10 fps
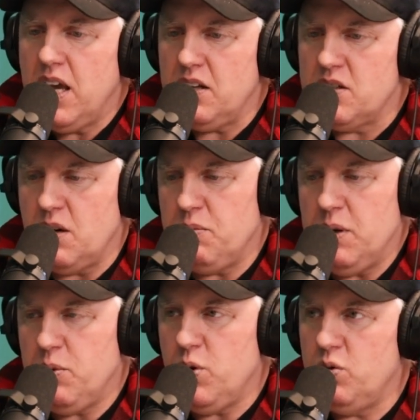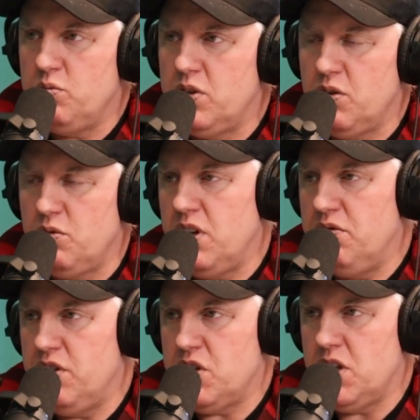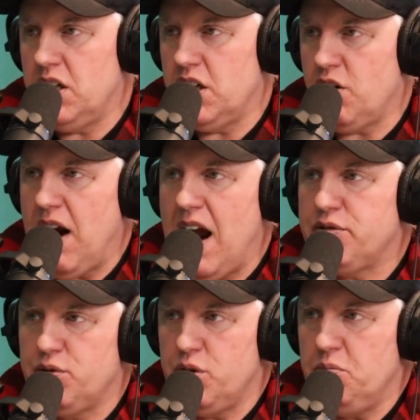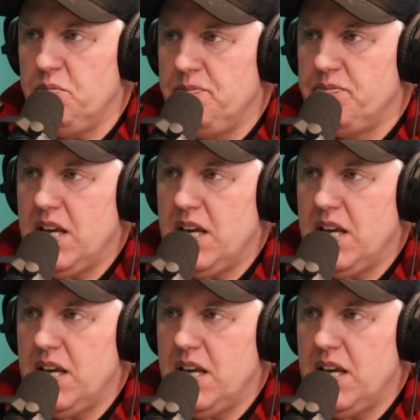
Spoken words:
And some people, they're envisioning the craft room.